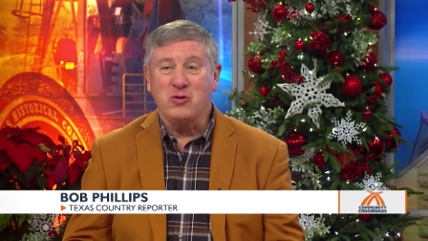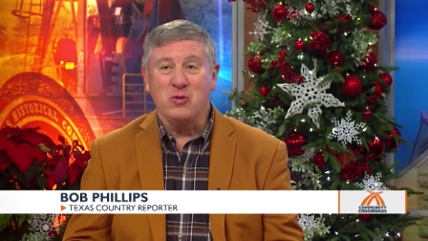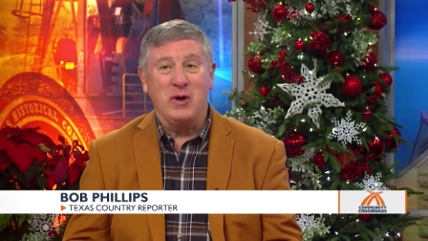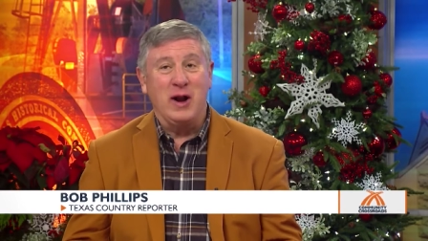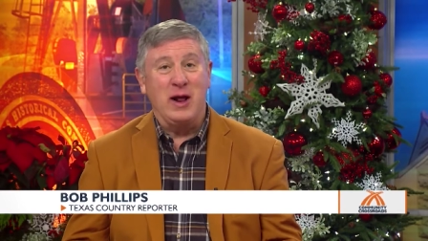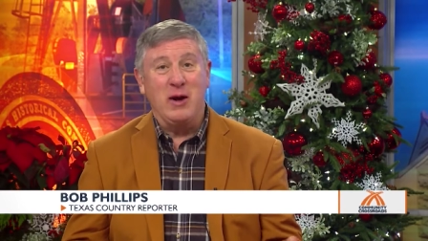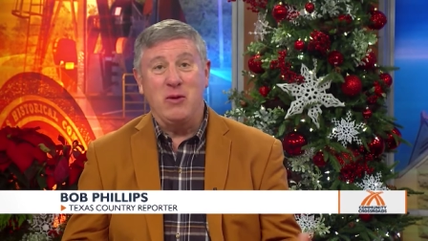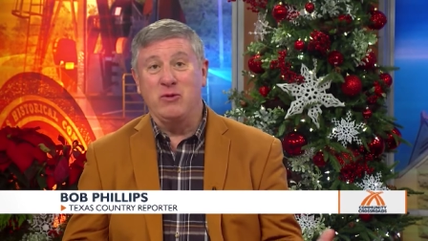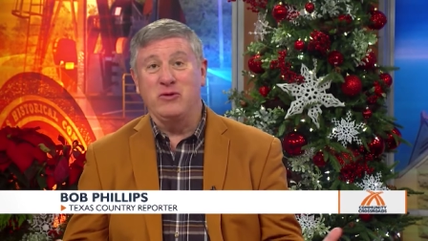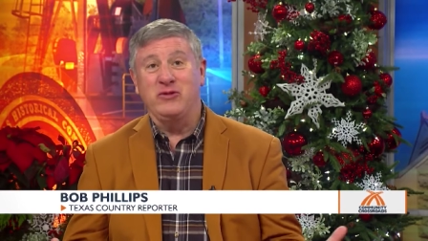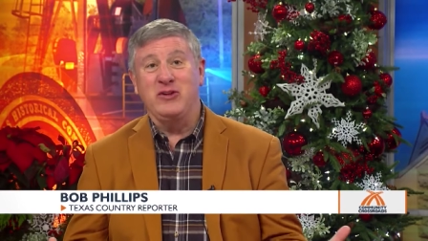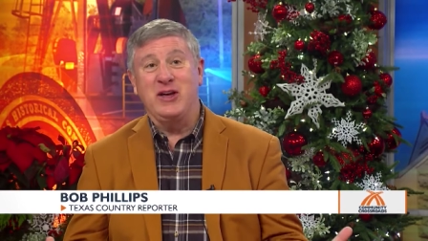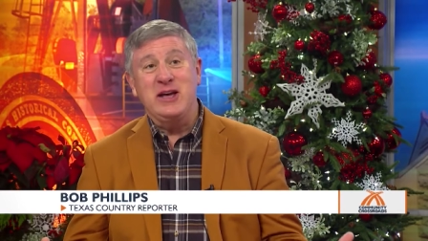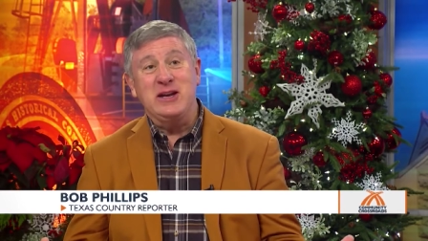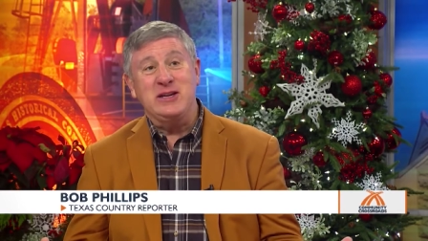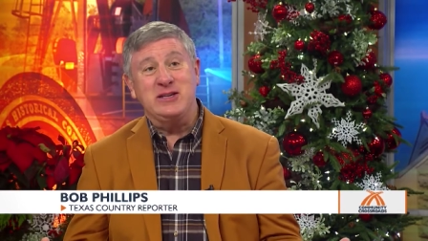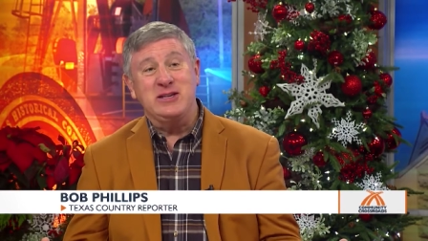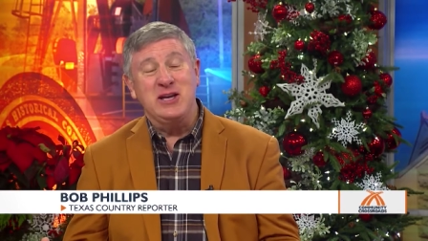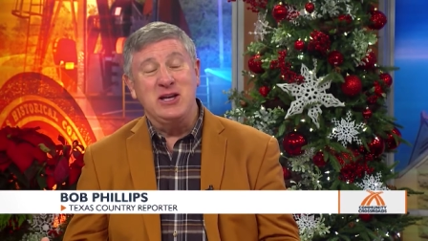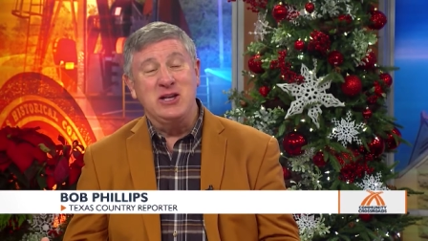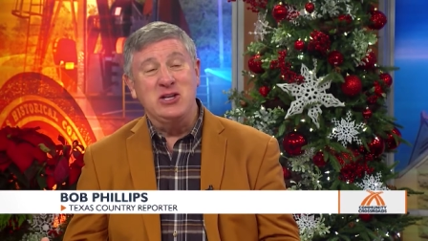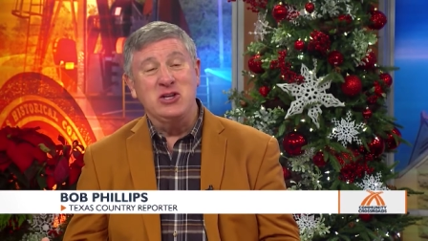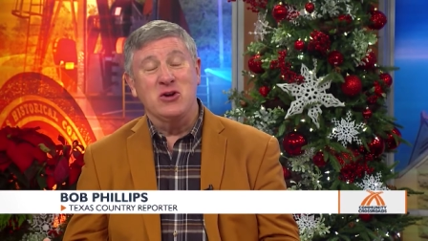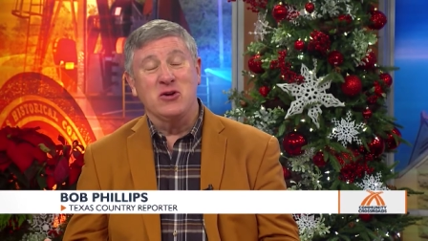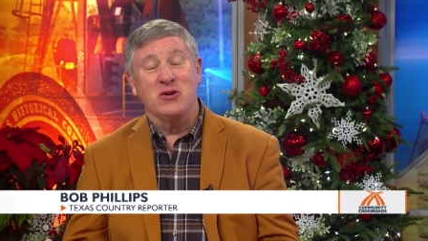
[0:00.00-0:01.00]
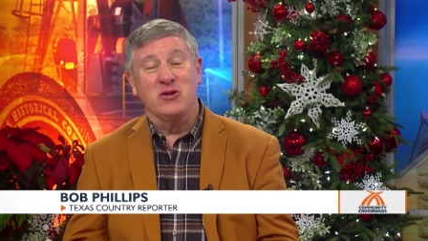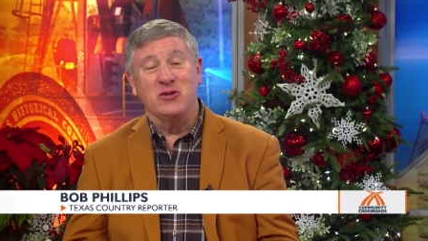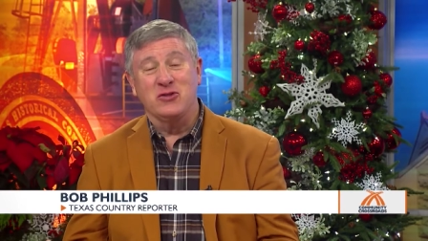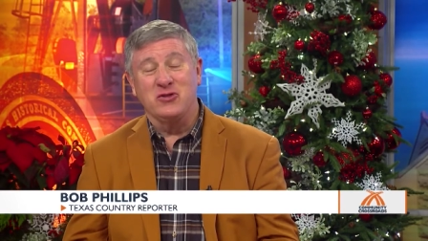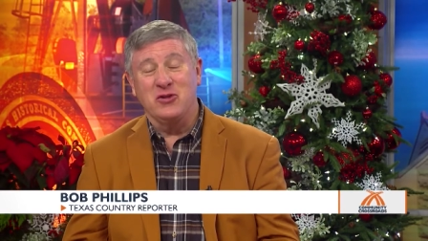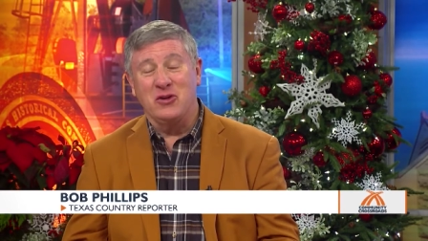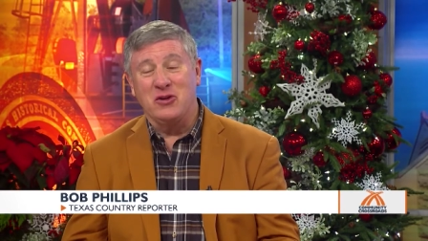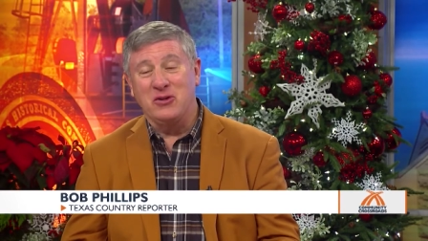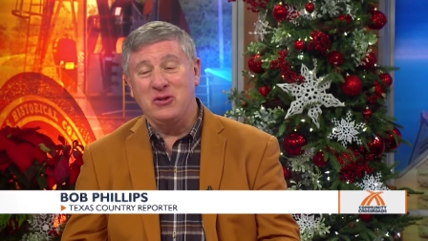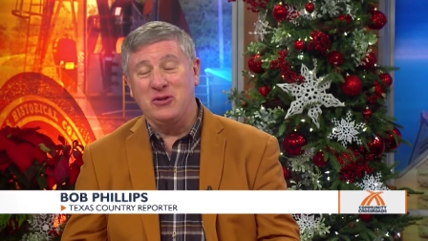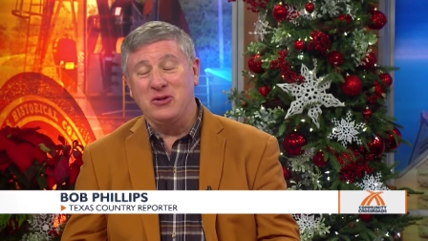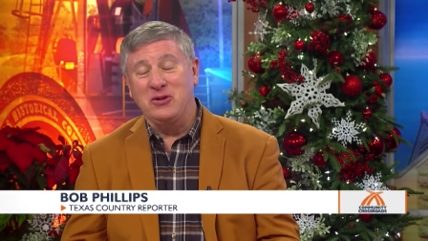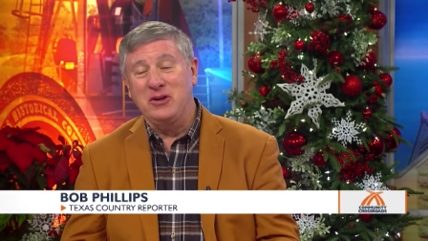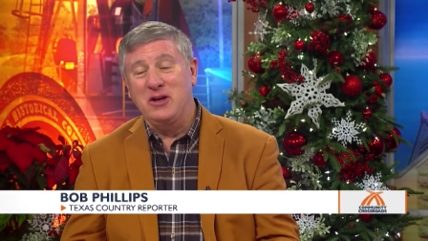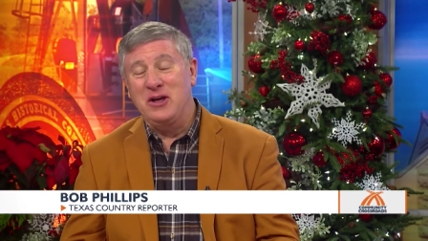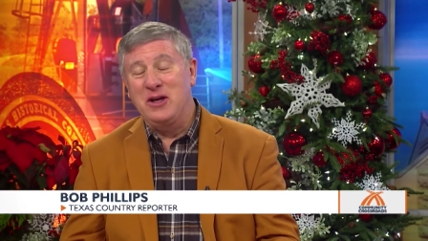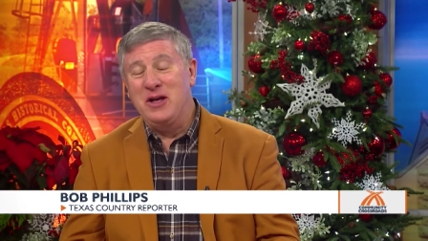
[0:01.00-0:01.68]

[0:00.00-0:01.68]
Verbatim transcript: when I was 18 years old.